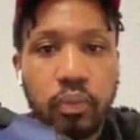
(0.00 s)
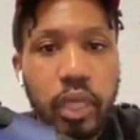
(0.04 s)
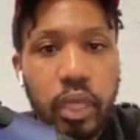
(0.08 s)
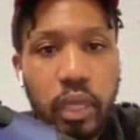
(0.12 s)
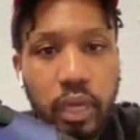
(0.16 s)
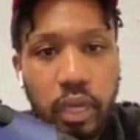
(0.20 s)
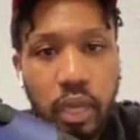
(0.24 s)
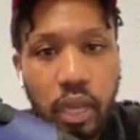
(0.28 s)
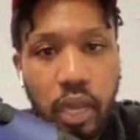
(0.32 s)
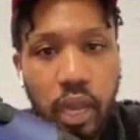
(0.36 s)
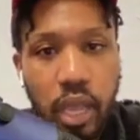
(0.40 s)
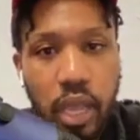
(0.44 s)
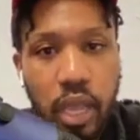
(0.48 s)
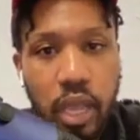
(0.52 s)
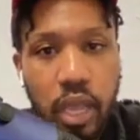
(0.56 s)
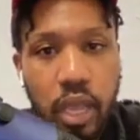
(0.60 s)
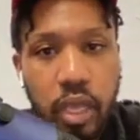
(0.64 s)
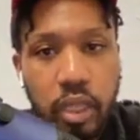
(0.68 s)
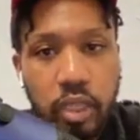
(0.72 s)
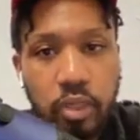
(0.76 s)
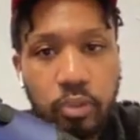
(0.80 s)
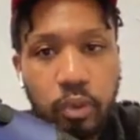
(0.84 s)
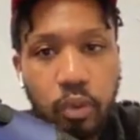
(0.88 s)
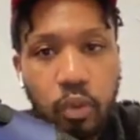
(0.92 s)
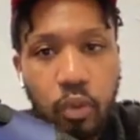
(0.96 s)
And the
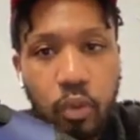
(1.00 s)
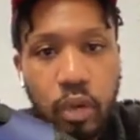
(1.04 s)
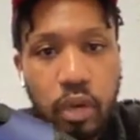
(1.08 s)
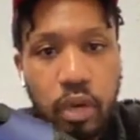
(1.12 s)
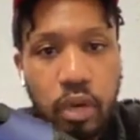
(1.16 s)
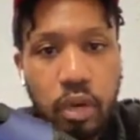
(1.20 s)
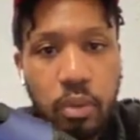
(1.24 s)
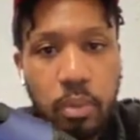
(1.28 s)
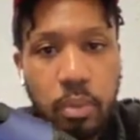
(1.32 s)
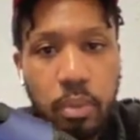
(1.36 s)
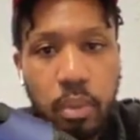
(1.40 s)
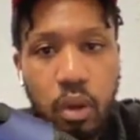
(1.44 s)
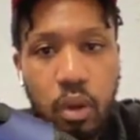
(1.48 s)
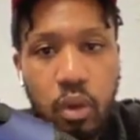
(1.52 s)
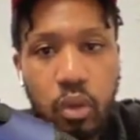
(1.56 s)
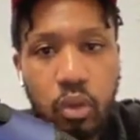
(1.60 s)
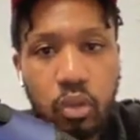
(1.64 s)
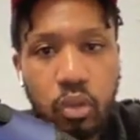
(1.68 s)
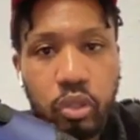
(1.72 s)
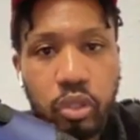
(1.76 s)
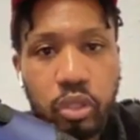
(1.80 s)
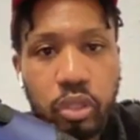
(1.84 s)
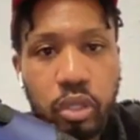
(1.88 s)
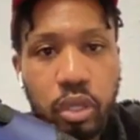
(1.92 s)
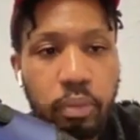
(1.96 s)
last, but one of the
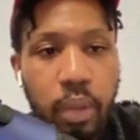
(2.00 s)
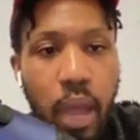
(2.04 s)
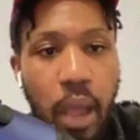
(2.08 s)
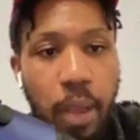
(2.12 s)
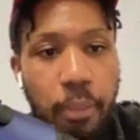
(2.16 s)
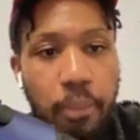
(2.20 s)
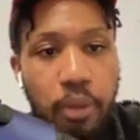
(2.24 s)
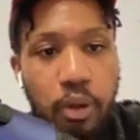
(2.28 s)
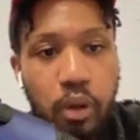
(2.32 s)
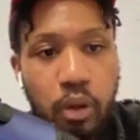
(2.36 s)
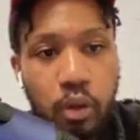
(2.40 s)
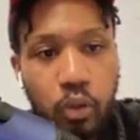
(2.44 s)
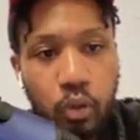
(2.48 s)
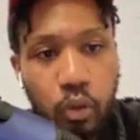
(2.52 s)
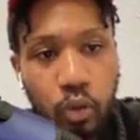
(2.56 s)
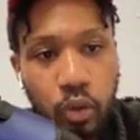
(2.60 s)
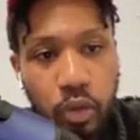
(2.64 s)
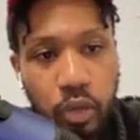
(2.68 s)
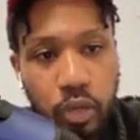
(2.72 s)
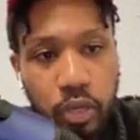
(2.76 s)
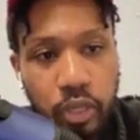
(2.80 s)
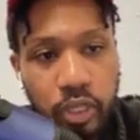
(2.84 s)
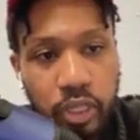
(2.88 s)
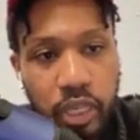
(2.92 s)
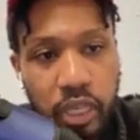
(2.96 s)
most popular
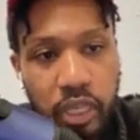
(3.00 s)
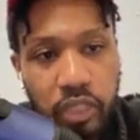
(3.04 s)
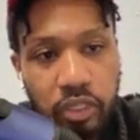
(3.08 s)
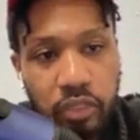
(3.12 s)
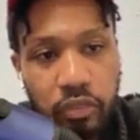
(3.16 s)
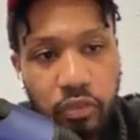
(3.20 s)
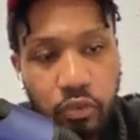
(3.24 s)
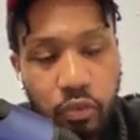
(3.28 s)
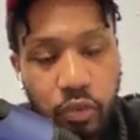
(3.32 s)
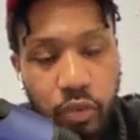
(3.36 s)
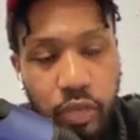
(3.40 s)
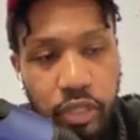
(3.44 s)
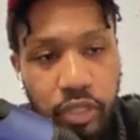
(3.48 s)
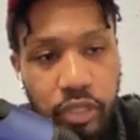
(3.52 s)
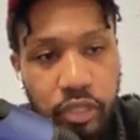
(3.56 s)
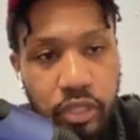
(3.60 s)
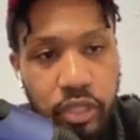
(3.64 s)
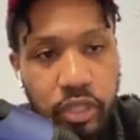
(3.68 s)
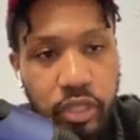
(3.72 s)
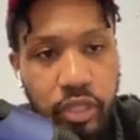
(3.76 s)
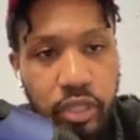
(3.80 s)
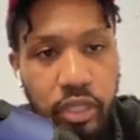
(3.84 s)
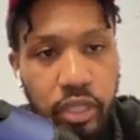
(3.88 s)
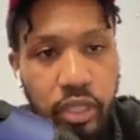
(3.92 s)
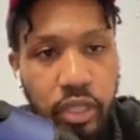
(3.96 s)
ones as of
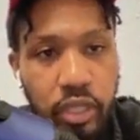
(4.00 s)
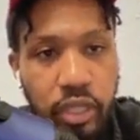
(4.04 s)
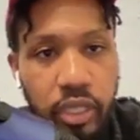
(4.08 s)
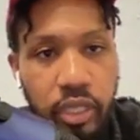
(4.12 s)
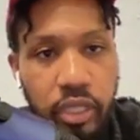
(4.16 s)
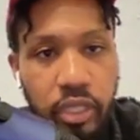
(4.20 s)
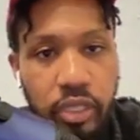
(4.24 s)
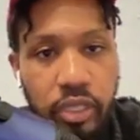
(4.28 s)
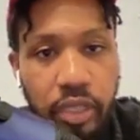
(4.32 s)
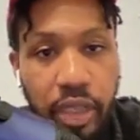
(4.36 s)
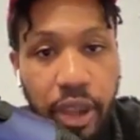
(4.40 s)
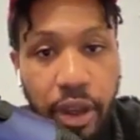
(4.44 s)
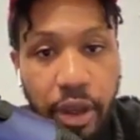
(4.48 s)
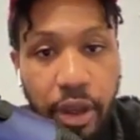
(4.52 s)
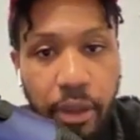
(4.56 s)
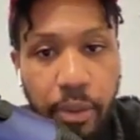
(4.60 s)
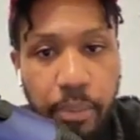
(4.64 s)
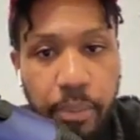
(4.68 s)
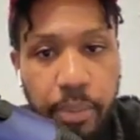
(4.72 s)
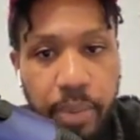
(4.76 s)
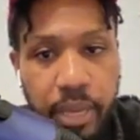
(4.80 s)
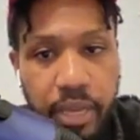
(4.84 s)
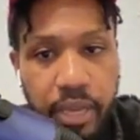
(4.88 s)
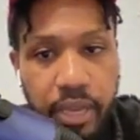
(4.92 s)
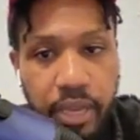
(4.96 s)
recent, is
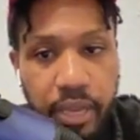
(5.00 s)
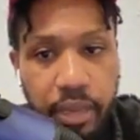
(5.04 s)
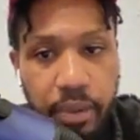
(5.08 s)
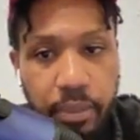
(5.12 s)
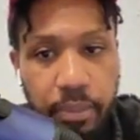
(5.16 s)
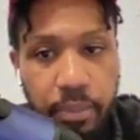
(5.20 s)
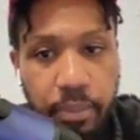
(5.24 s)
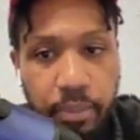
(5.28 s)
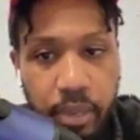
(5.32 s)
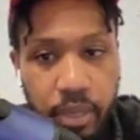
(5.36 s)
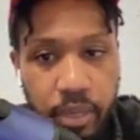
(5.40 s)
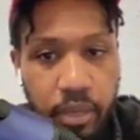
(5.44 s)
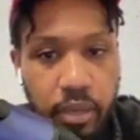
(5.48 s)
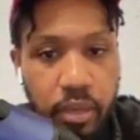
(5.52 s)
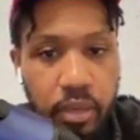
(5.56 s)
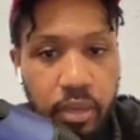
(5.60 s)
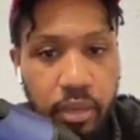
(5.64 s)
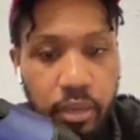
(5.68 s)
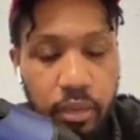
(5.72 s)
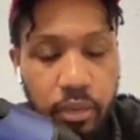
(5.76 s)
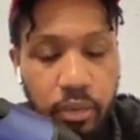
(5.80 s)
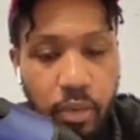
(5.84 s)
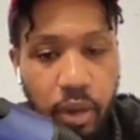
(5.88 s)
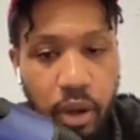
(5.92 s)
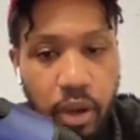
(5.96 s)
Airbnb,
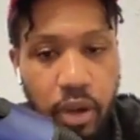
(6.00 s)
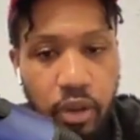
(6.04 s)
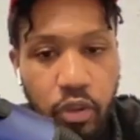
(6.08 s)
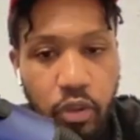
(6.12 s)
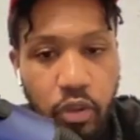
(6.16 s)
right?